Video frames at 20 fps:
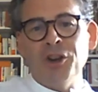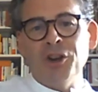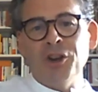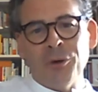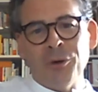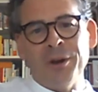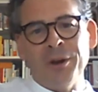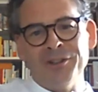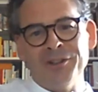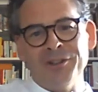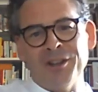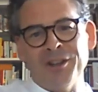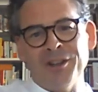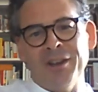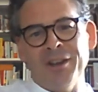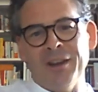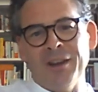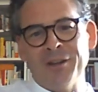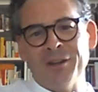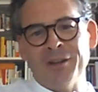
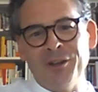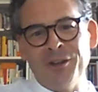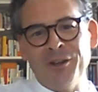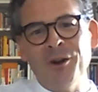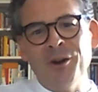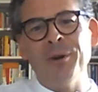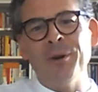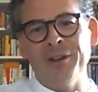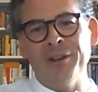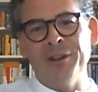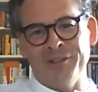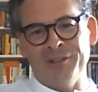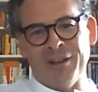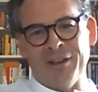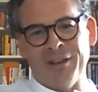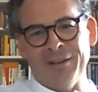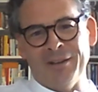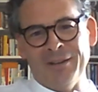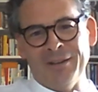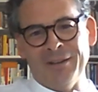curiouser and
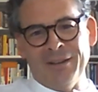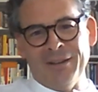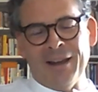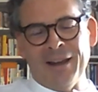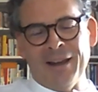curiouser.